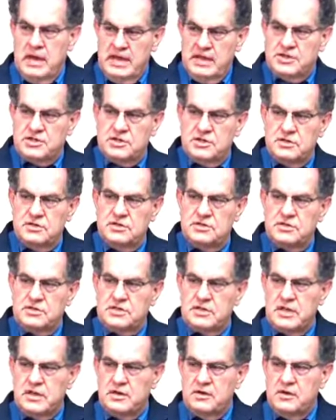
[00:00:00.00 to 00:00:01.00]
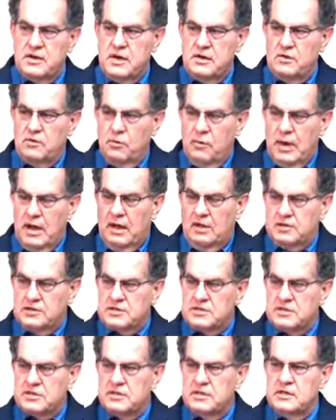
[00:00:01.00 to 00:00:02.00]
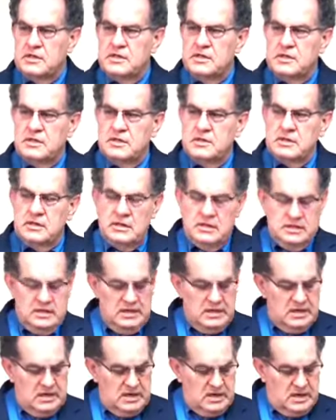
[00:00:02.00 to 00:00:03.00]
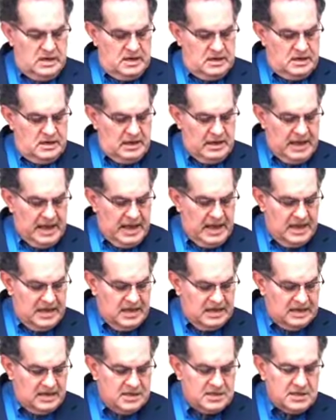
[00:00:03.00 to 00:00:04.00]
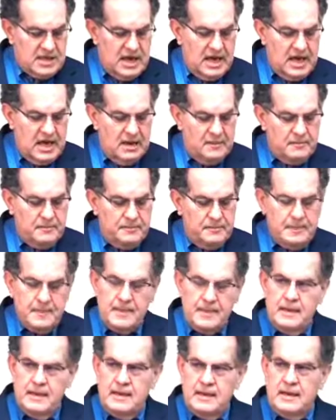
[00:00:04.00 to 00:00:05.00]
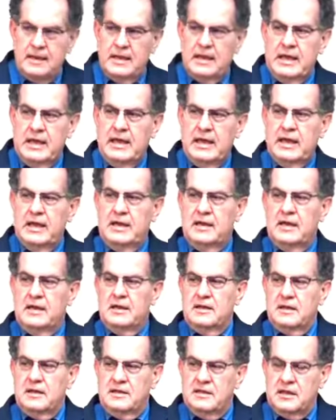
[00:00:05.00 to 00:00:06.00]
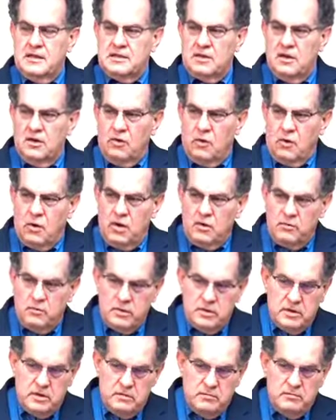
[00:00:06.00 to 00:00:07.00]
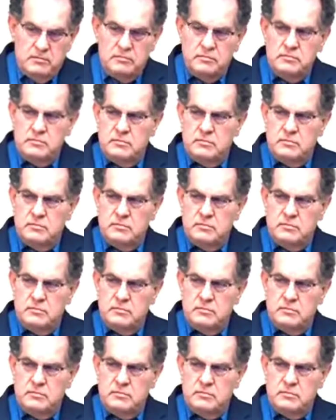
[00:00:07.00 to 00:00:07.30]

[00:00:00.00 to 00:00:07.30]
nations that dwelt in the land at the time and that the Lord would